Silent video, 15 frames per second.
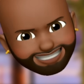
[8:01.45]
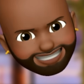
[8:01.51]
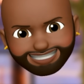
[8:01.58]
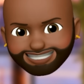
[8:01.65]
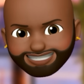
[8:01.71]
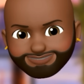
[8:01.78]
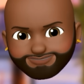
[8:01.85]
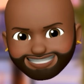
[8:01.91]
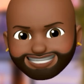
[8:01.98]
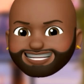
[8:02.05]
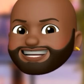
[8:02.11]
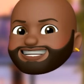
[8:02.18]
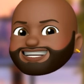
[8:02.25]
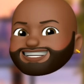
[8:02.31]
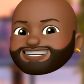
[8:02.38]
with them
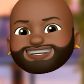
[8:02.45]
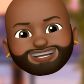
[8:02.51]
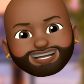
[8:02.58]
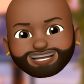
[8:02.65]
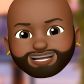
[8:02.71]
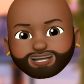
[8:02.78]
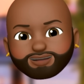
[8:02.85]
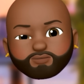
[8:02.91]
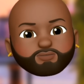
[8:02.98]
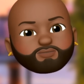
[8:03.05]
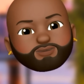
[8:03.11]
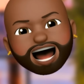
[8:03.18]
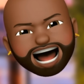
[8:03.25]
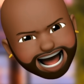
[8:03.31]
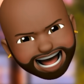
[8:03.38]
because, girl,
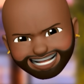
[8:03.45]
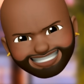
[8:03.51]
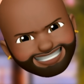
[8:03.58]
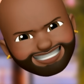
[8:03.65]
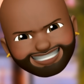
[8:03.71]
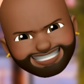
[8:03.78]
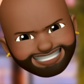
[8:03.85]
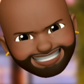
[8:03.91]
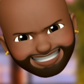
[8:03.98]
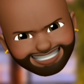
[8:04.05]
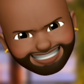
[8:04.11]
what?